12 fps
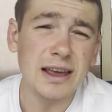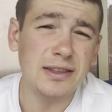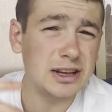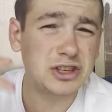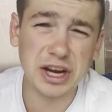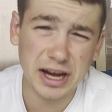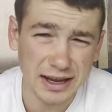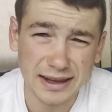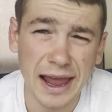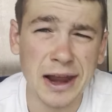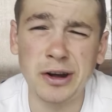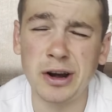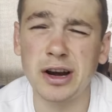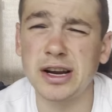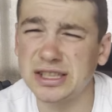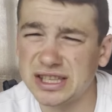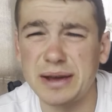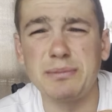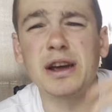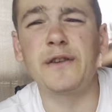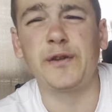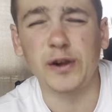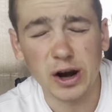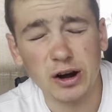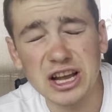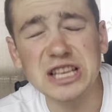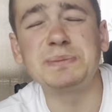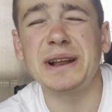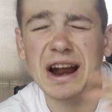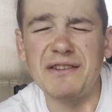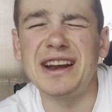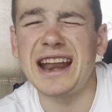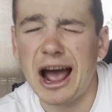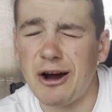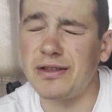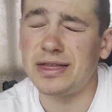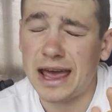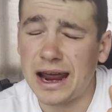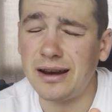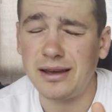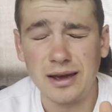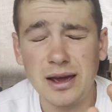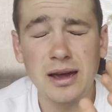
the chicken tenders, the McFlurries, but every now and then,